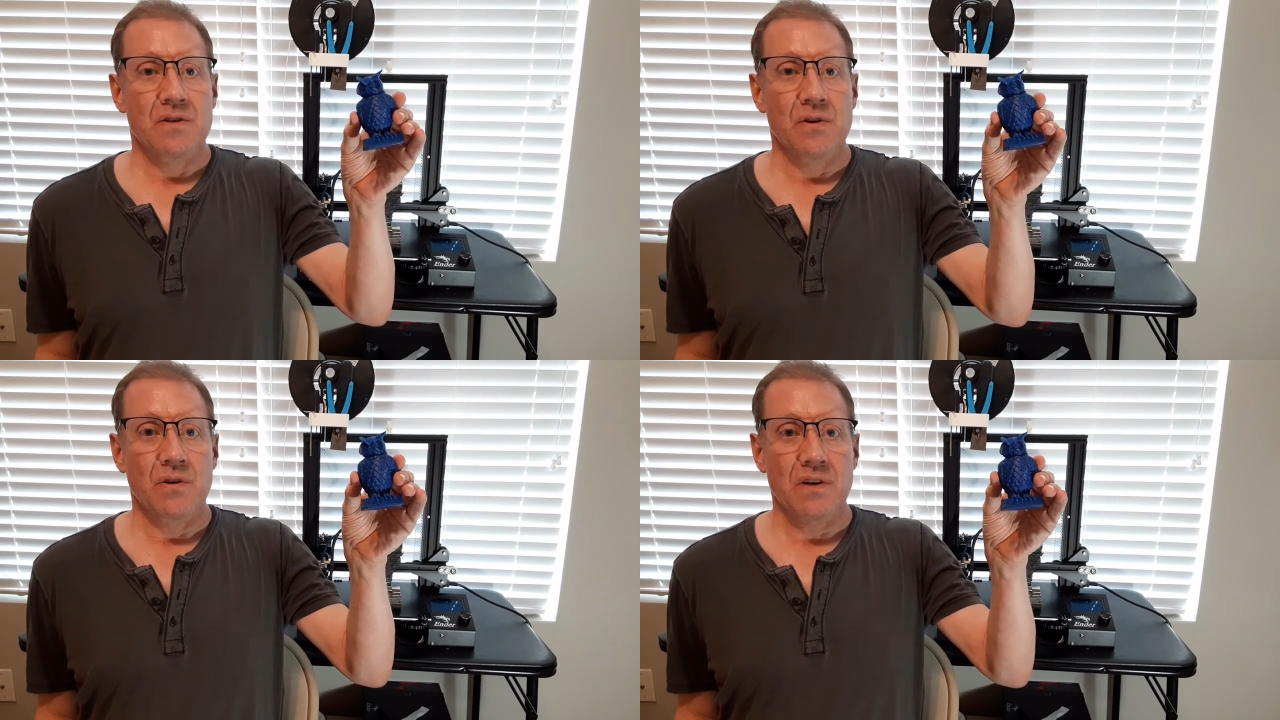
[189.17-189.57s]

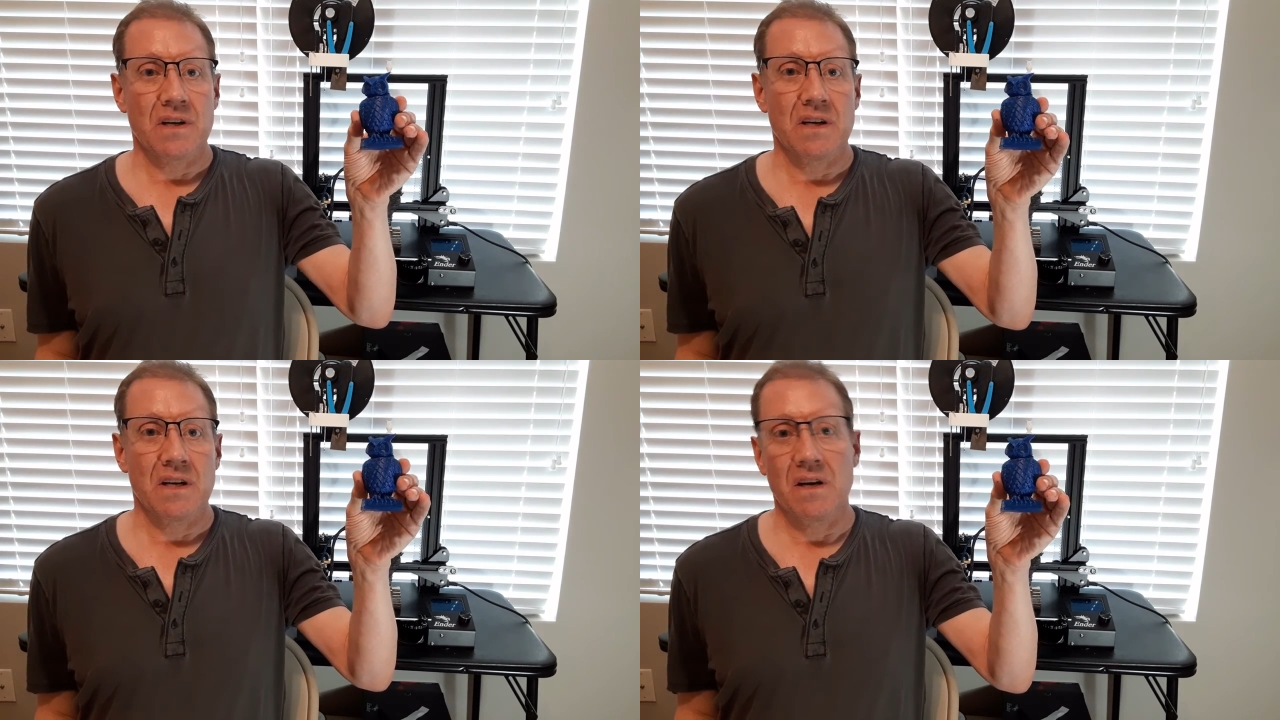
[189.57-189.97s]
took
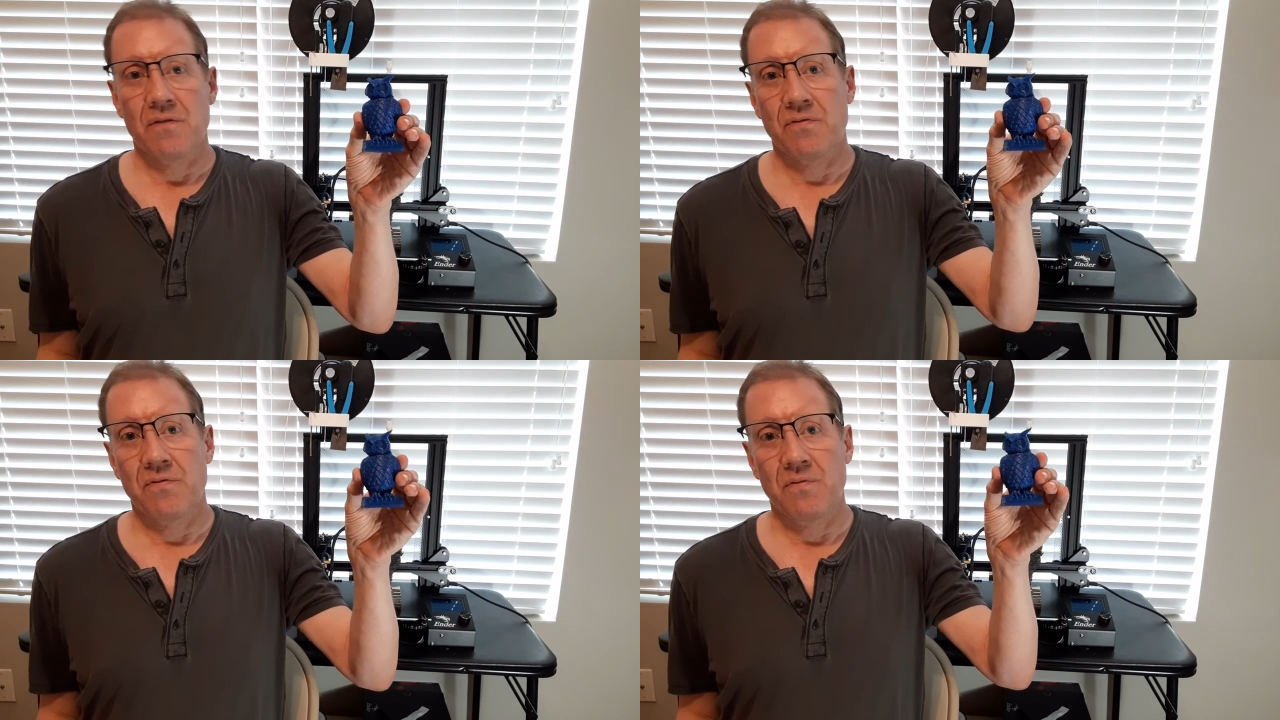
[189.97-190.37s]

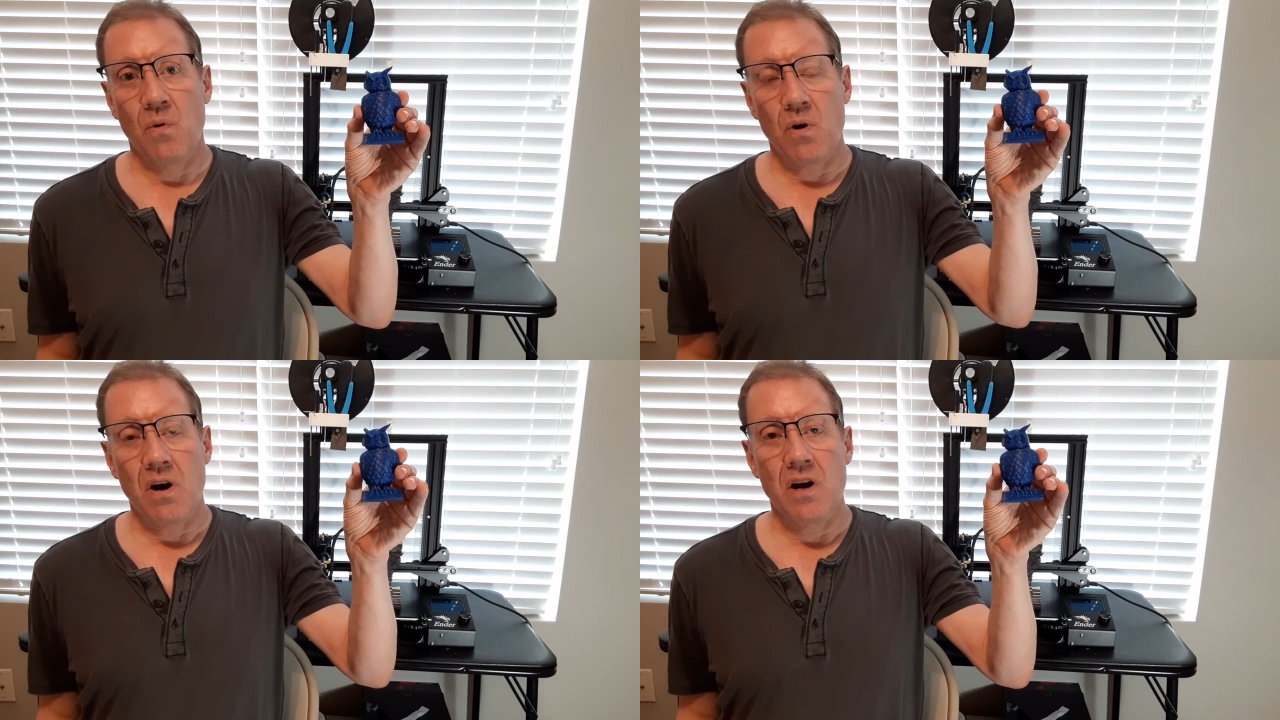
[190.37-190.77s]

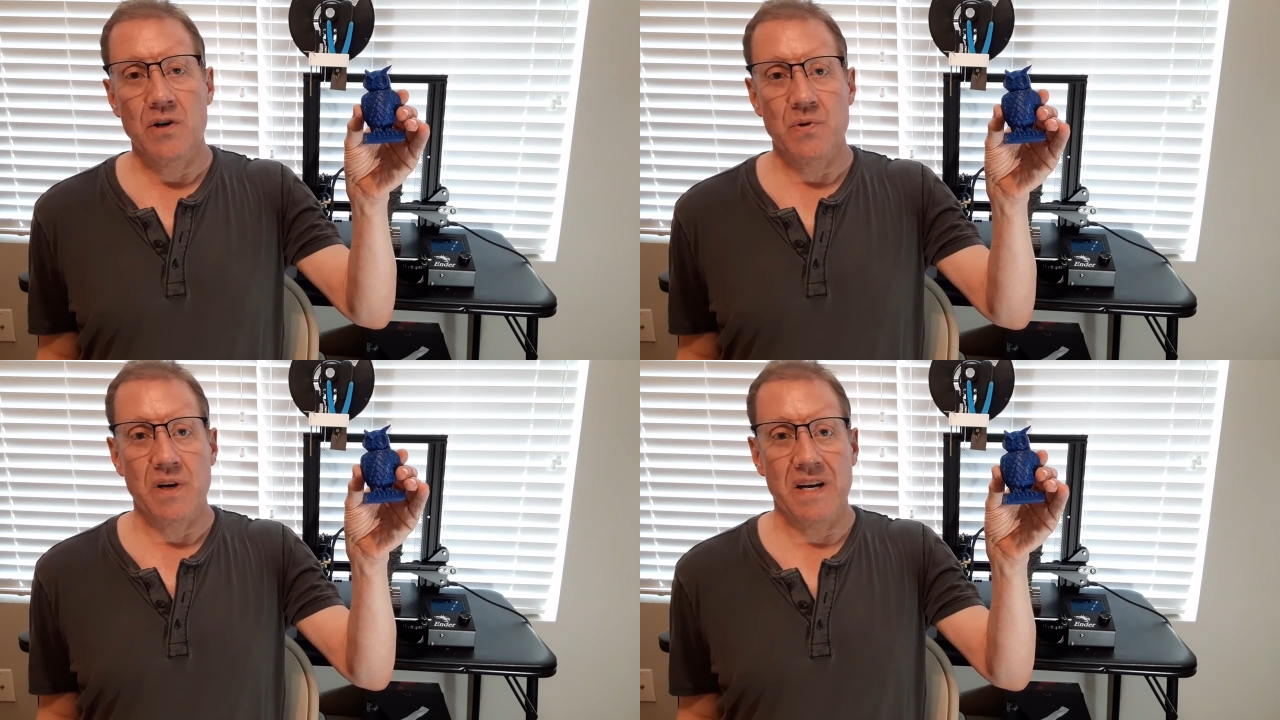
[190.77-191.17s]

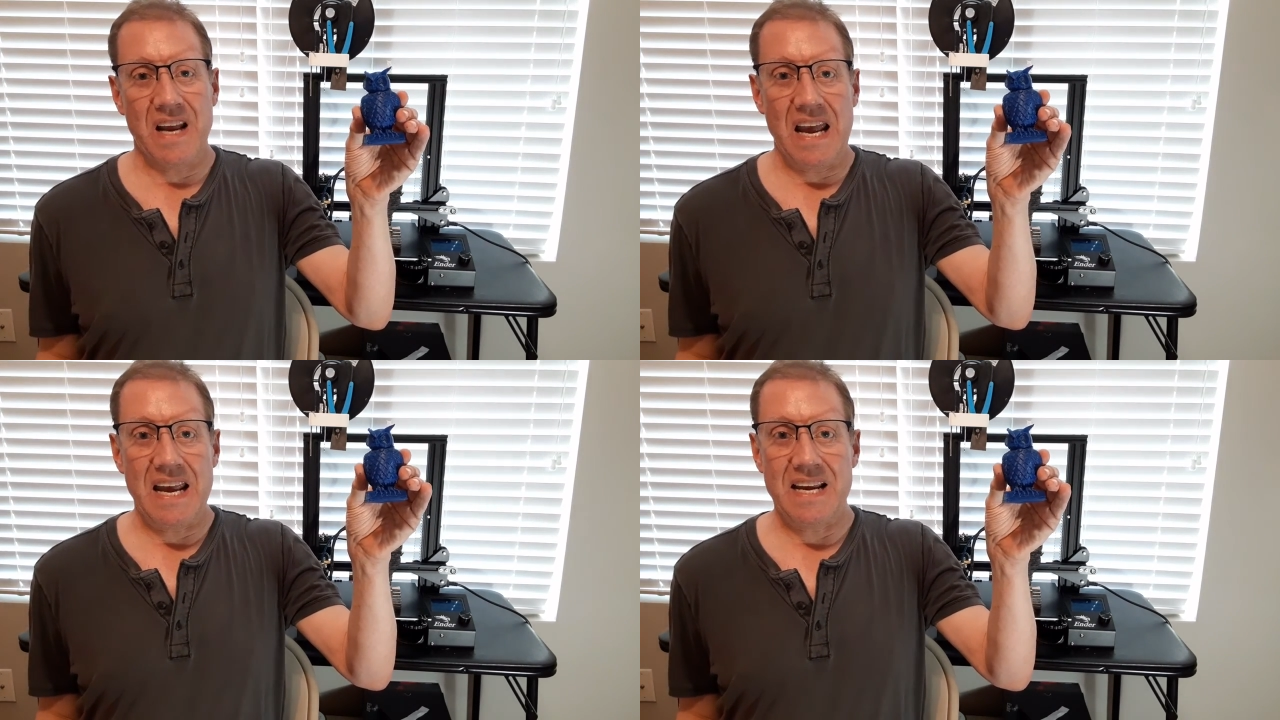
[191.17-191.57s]

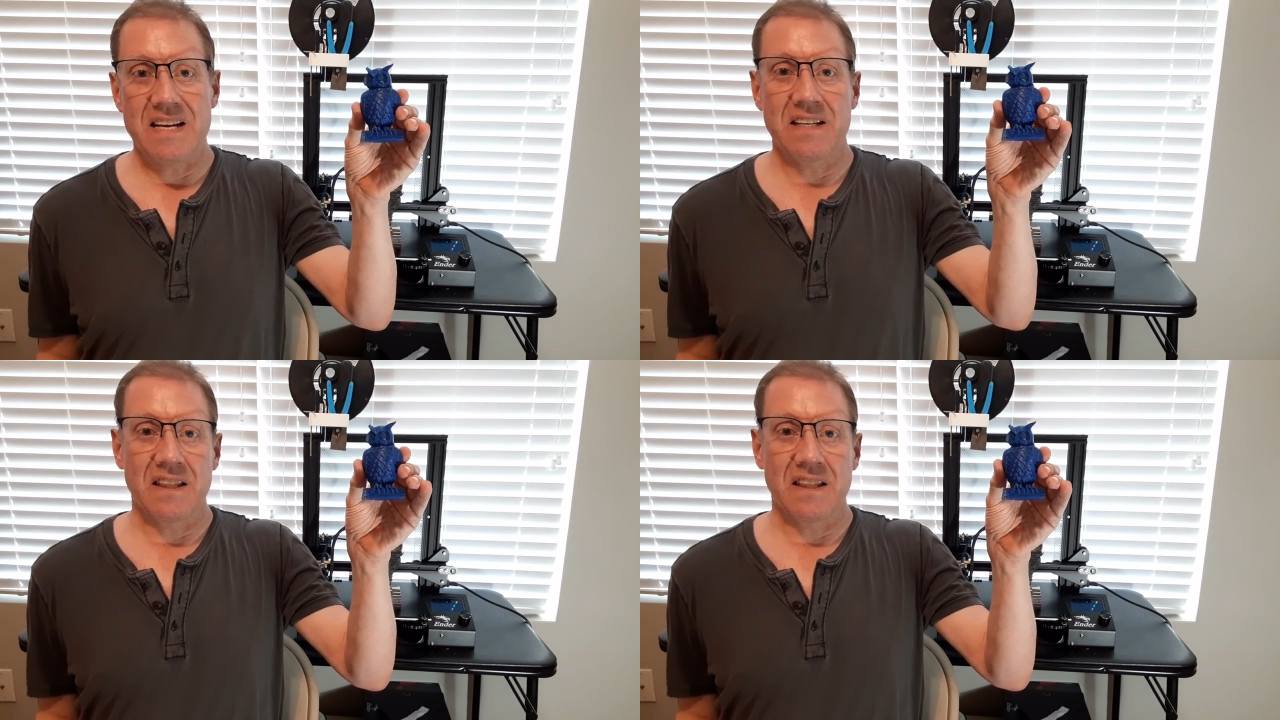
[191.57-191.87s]
480